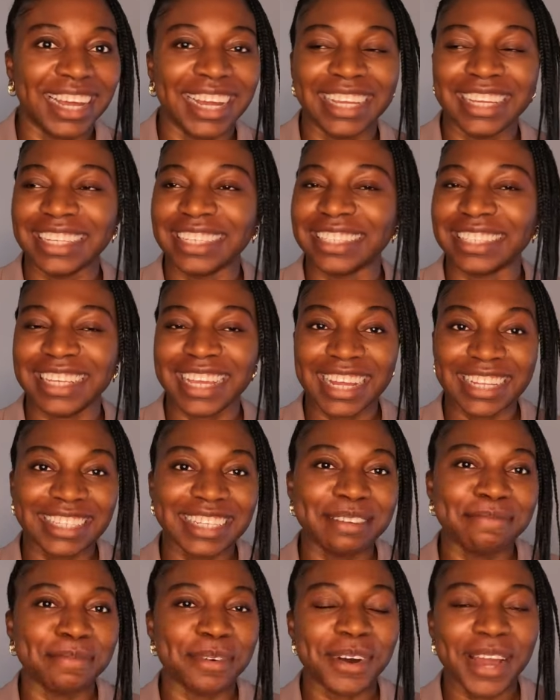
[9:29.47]
like it's
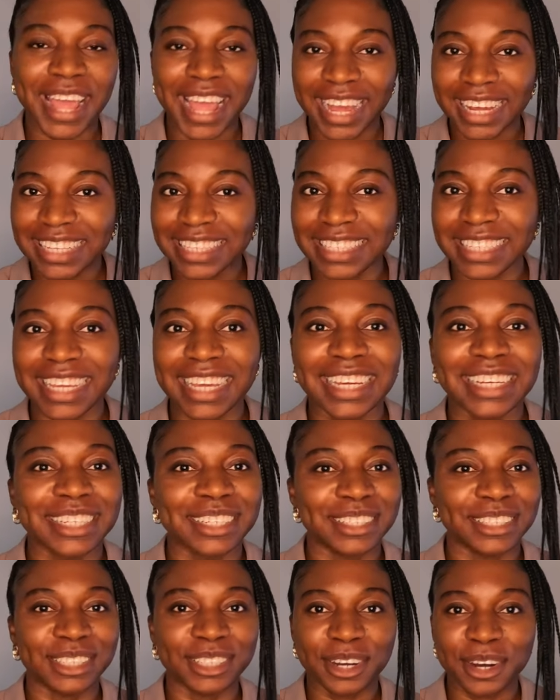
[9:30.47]
getting more hectic
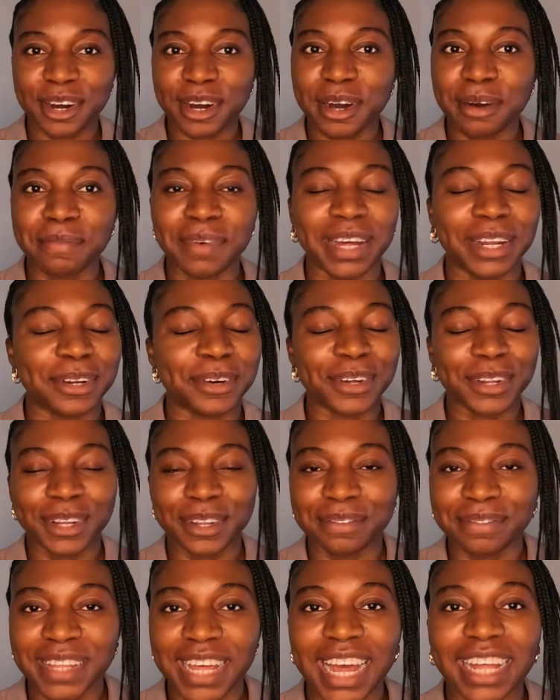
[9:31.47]
job and all
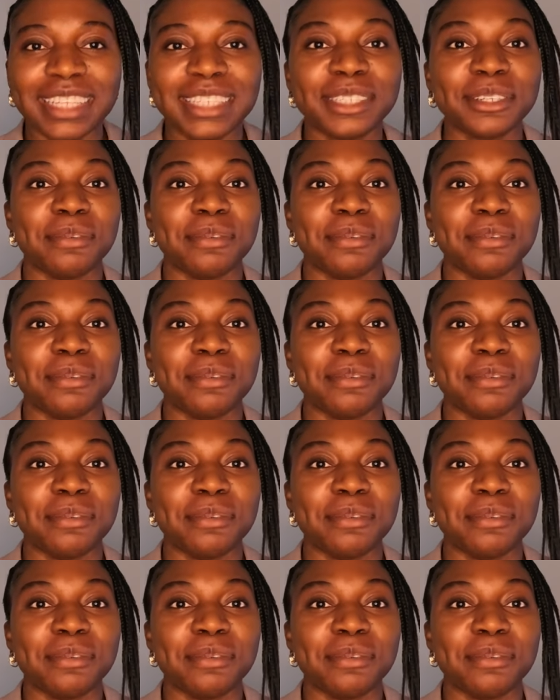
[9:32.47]
of that.